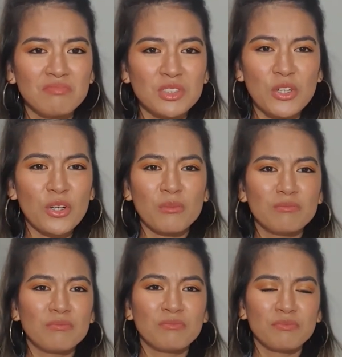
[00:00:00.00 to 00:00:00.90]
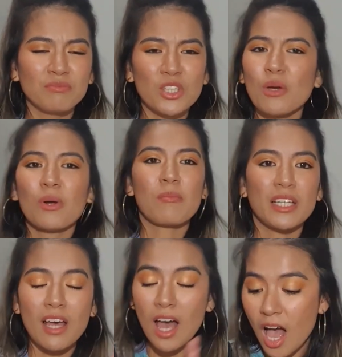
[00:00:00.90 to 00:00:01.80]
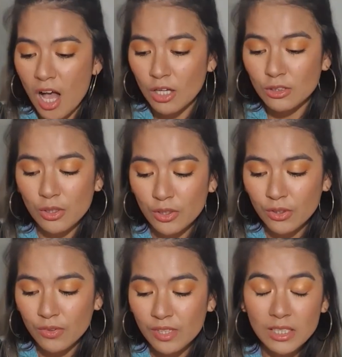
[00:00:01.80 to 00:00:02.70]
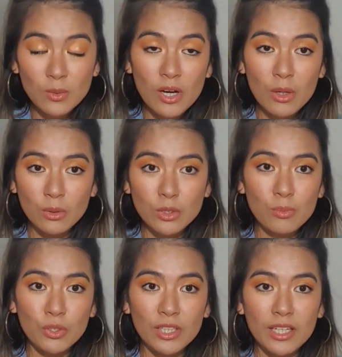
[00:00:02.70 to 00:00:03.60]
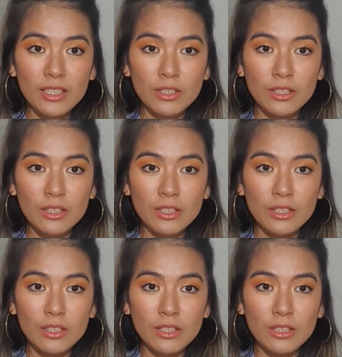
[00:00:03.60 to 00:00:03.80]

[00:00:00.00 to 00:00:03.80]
you know, you get what I mean. So that's why I also put that